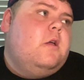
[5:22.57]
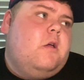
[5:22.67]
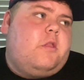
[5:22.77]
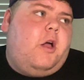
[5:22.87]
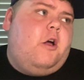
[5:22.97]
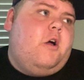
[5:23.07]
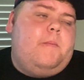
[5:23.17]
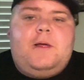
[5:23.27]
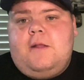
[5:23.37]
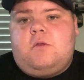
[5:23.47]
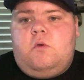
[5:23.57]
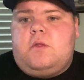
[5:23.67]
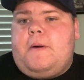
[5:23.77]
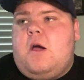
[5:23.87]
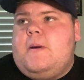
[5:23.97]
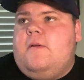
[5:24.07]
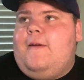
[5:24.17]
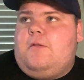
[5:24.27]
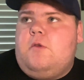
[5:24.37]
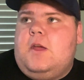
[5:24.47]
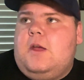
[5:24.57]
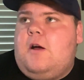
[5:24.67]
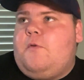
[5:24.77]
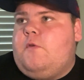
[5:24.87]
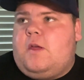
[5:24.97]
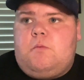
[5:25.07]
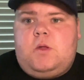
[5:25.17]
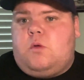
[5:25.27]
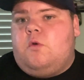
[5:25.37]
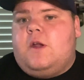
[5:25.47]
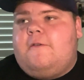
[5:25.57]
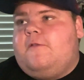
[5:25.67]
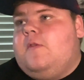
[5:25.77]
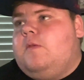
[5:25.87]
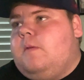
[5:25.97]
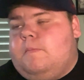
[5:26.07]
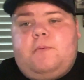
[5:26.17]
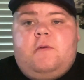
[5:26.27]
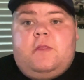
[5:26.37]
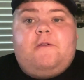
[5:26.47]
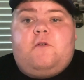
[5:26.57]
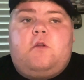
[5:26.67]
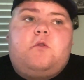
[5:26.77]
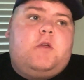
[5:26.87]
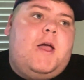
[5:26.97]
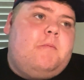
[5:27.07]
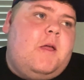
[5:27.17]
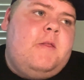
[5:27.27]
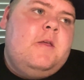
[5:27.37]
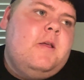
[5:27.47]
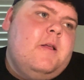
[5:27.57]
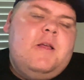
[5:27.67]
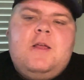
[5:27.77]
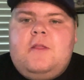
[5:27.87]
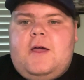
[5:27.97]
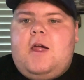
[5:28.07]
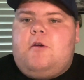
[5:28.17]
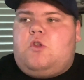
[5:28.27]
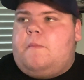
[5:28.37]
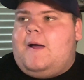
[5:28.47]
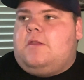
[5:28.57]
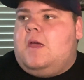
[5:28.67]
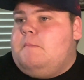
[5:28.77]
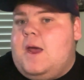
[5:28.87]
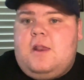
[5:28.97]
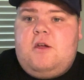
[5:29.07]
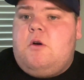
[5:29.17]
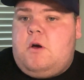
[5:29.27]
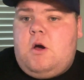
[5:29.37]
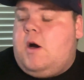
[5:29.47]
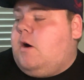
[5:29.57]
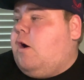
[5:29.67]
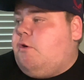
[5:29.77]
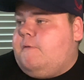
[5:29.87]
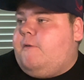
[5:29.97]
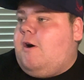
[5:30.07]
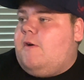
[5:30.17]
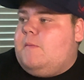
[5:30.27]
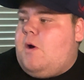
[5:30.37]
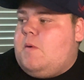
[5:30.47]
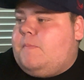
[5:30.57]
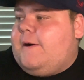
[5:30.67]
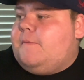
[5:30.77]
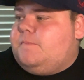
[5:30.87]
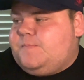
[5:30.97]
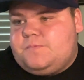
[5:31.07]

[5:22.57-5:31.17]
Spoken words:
So I'm leaning towards a Parramatta victory here. I thought we saw enough in their first two games that they are a top 8 team. Manly are on fire at the moment, but